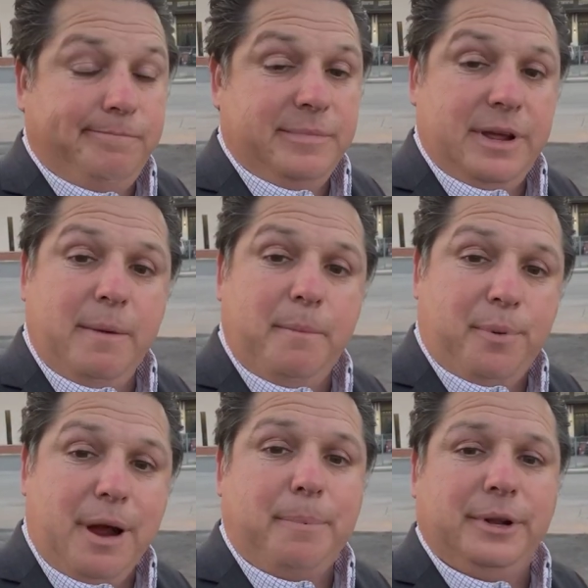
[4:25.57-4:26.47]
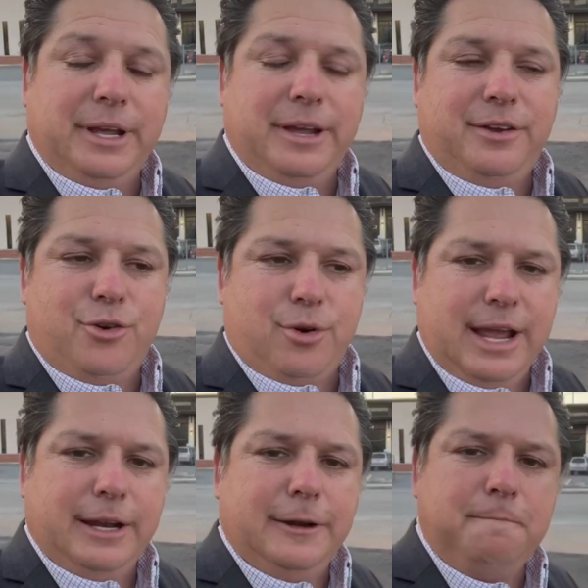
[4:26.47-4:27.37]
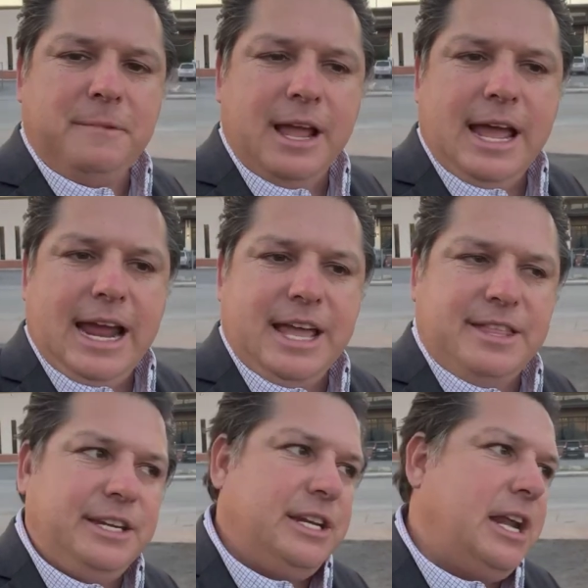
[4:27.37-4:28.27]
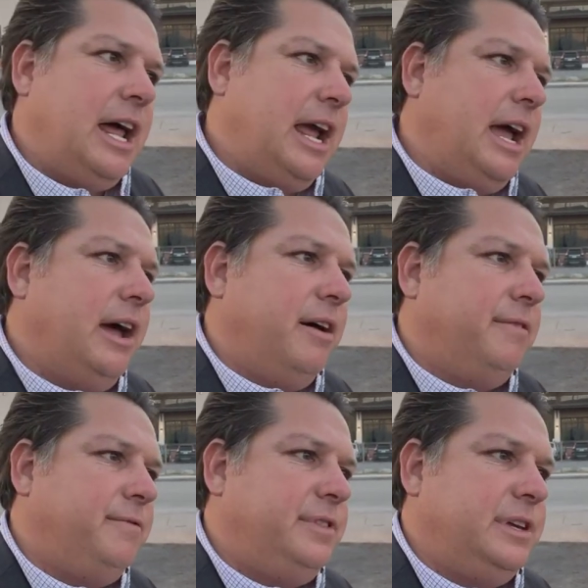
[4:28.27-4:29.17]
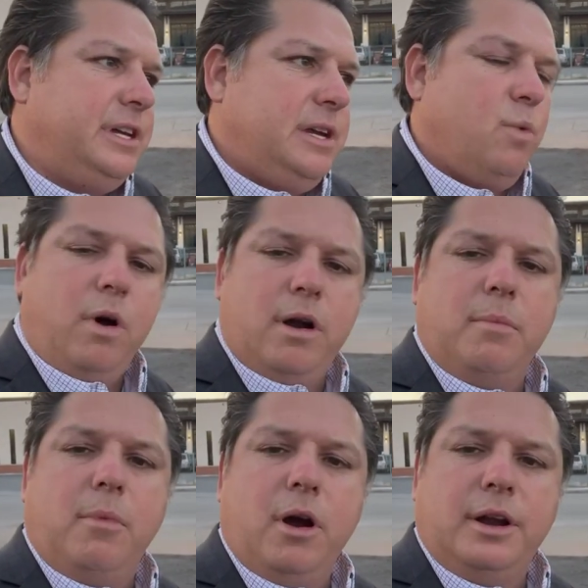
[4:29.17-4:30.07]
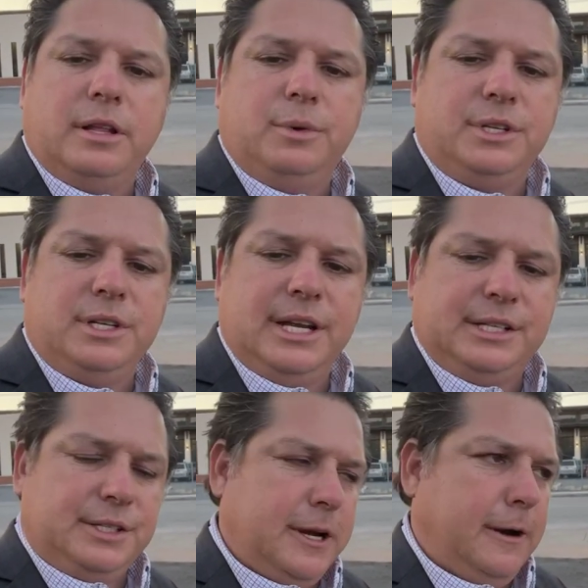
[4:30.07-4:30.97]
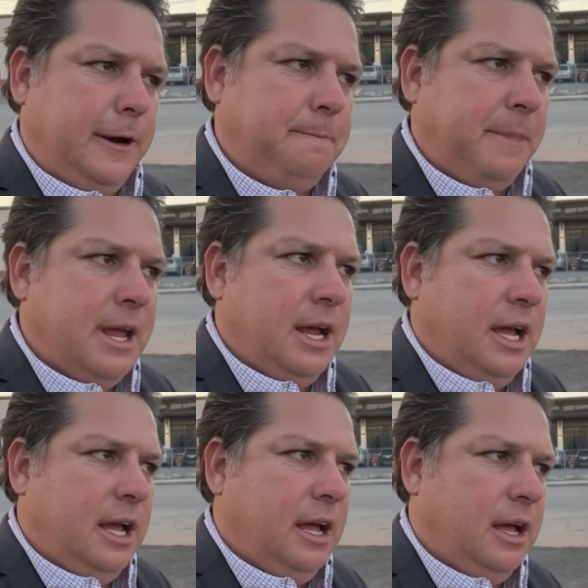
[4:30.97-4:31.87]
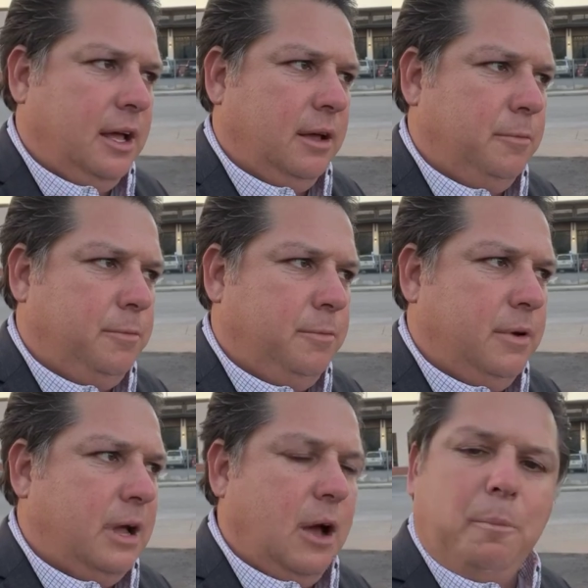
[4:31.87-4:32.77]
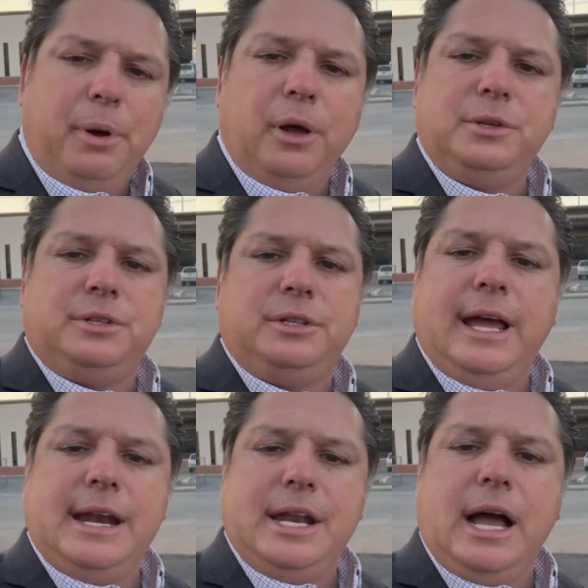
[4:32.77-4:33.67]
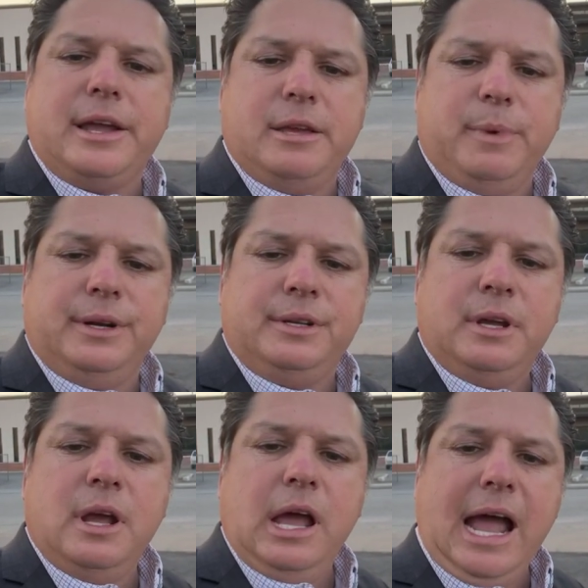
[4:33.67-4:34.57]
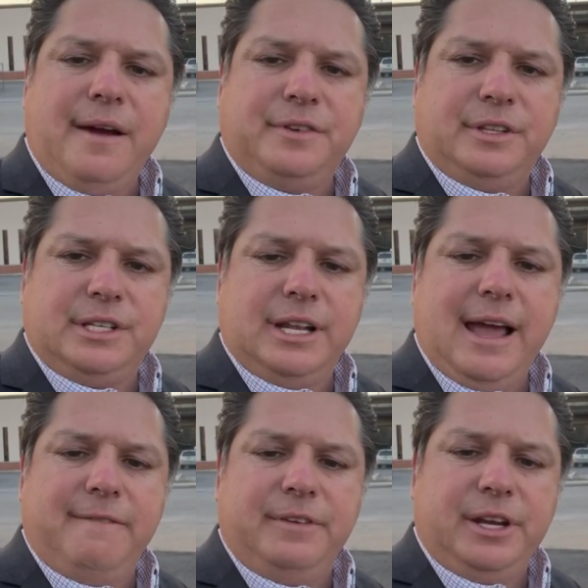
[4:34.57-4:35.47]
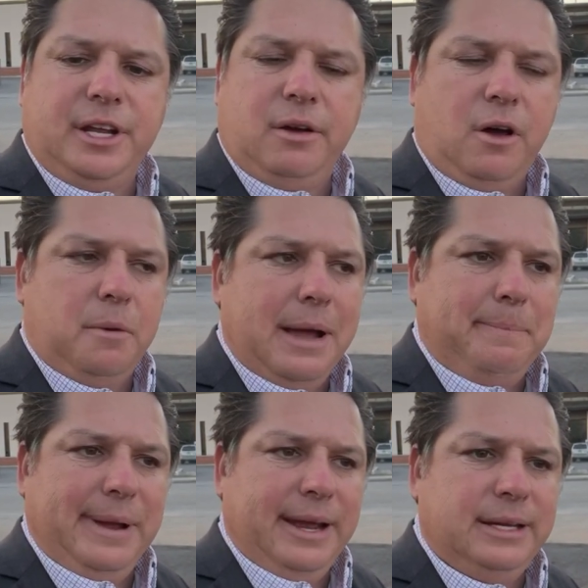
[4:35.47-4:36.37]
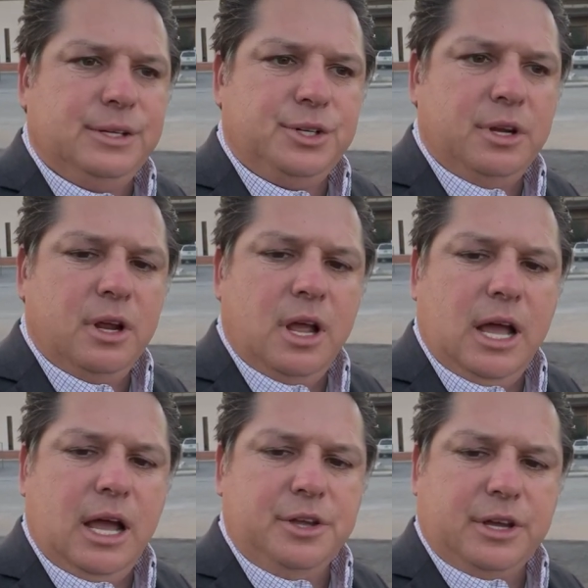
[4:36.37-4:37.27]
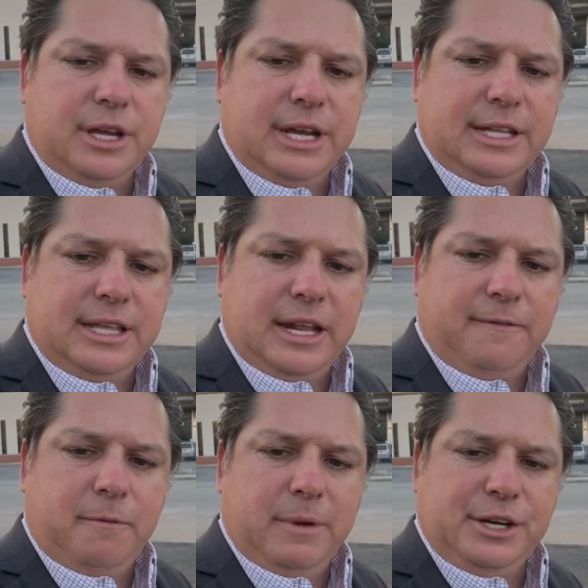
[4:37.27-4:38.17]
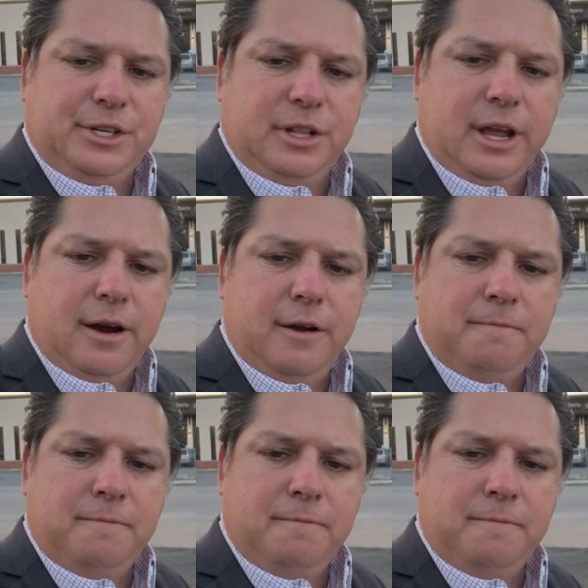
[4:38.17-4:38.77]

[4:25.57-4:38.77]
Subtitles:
improperly created, and they did not have the watermark that was necessary. I will post that document after this live video on my page. You can get that information there.